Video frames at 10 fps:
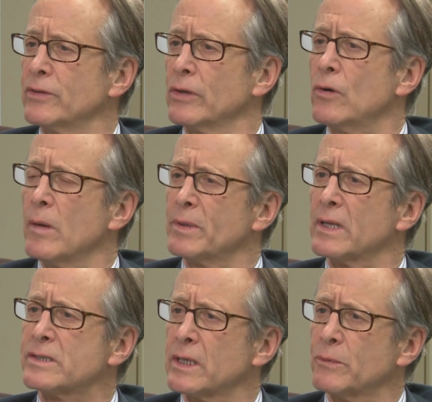Illinois, but
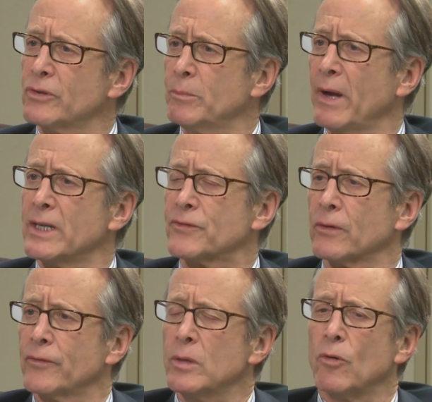let's stick with DuPage
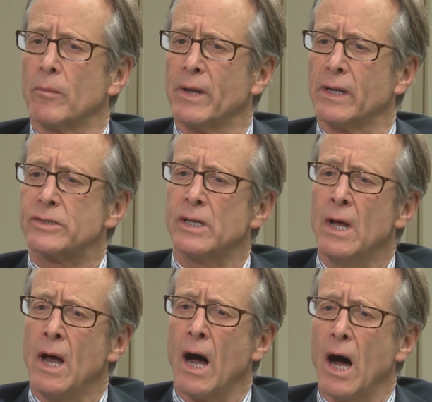for a few more minutes.
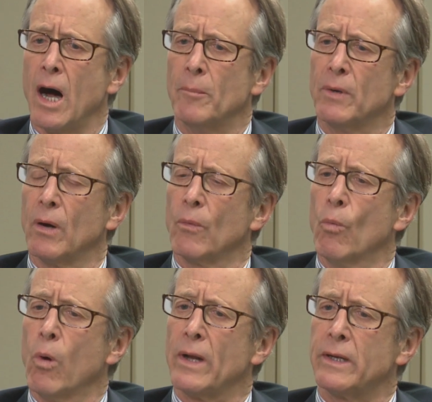
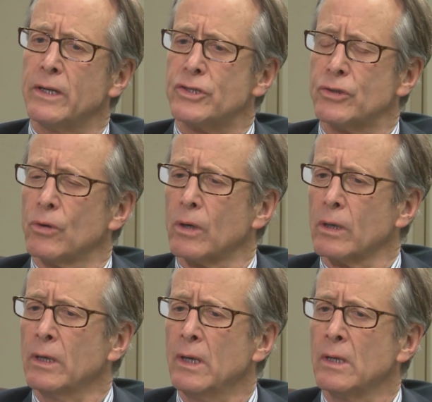What is
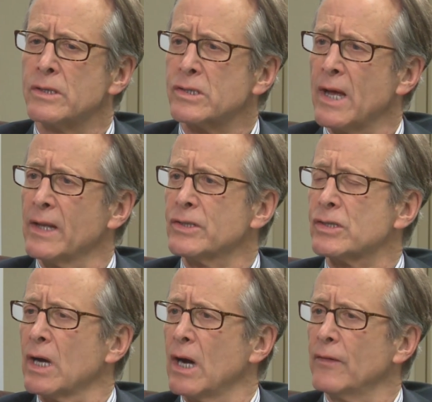your
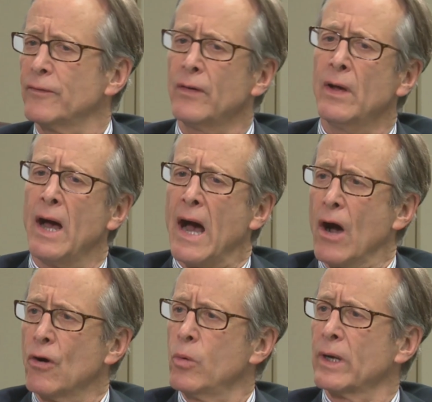sense of
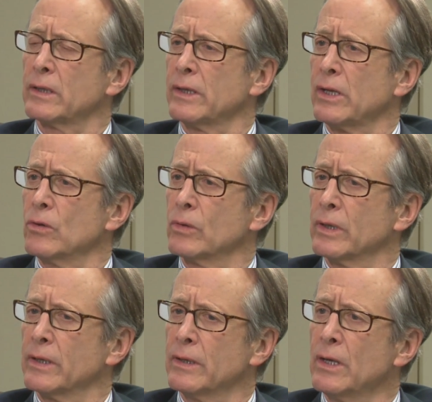how quickly you
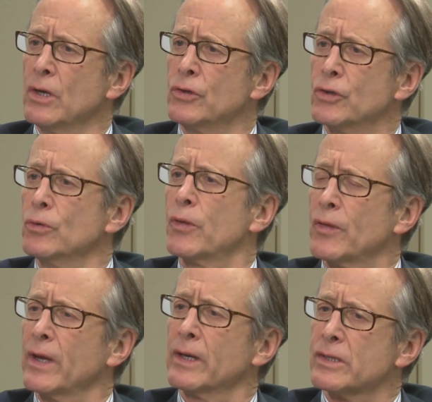can do
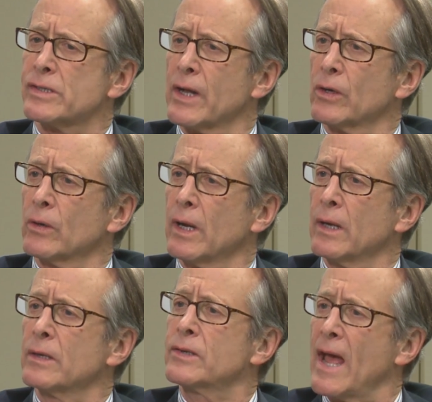things that are
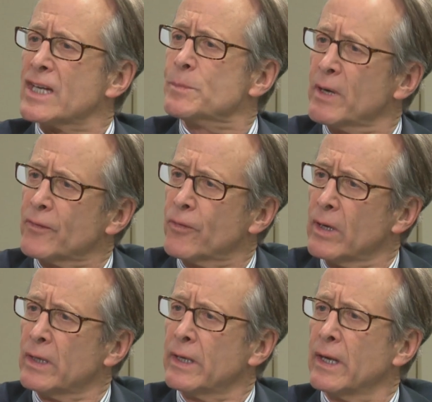taxpayer
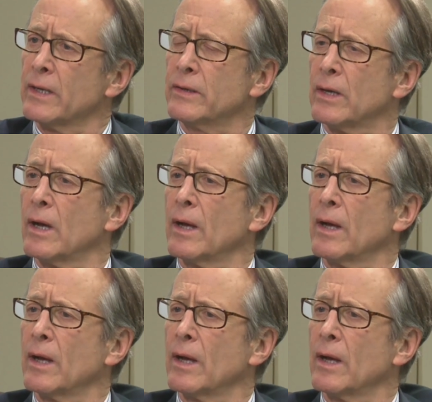friendly and